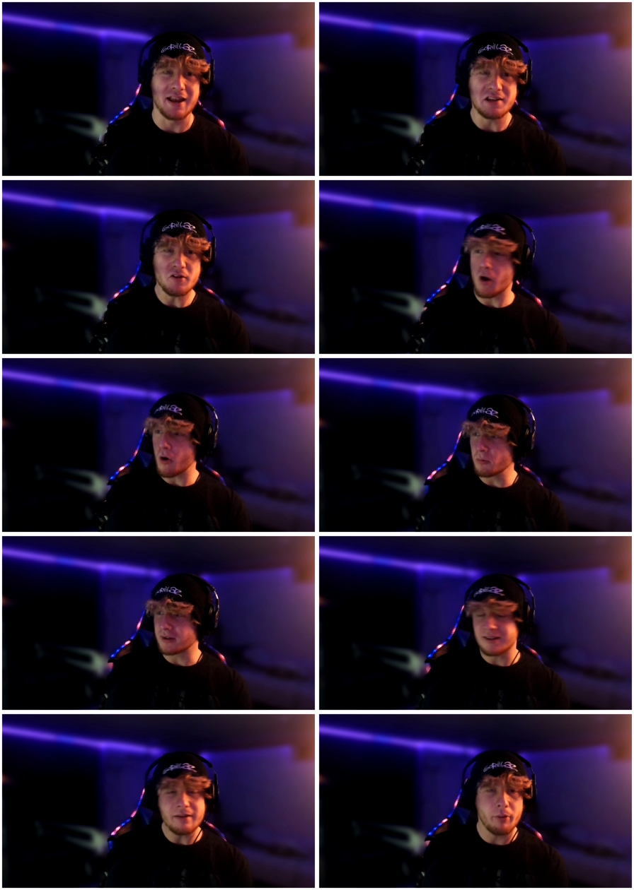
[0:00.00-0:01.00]
And you
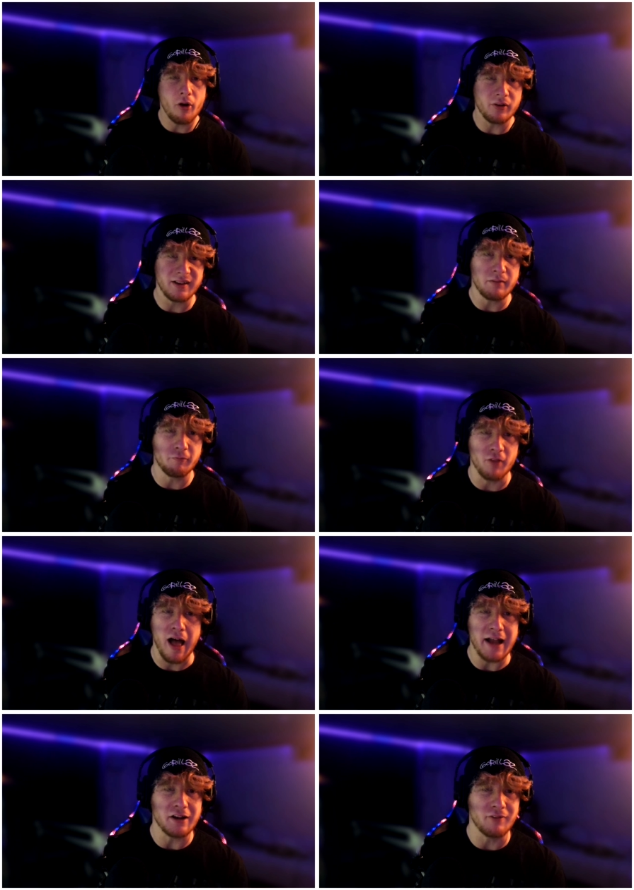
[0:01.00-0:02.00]
know, the T-posing,
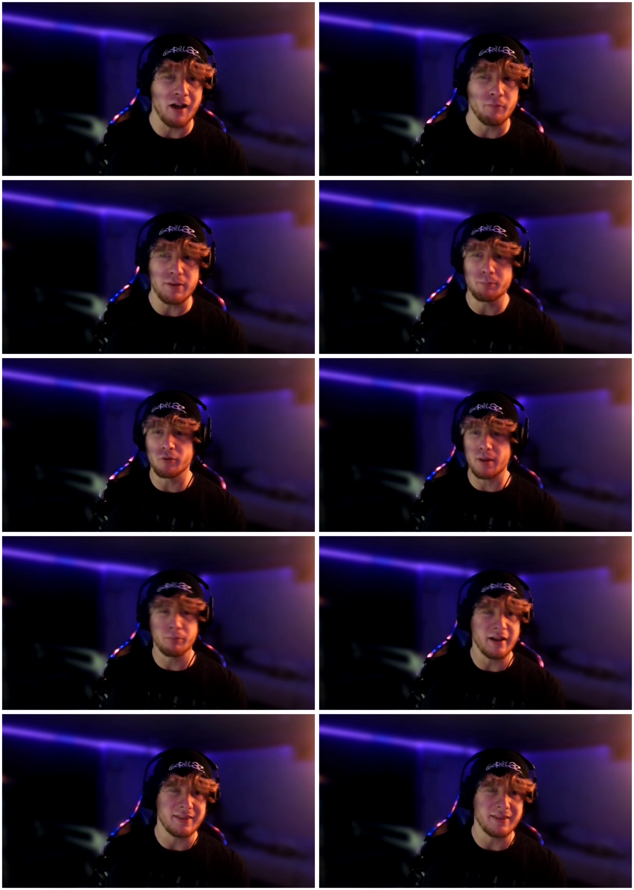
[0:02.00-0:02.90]
flying around people that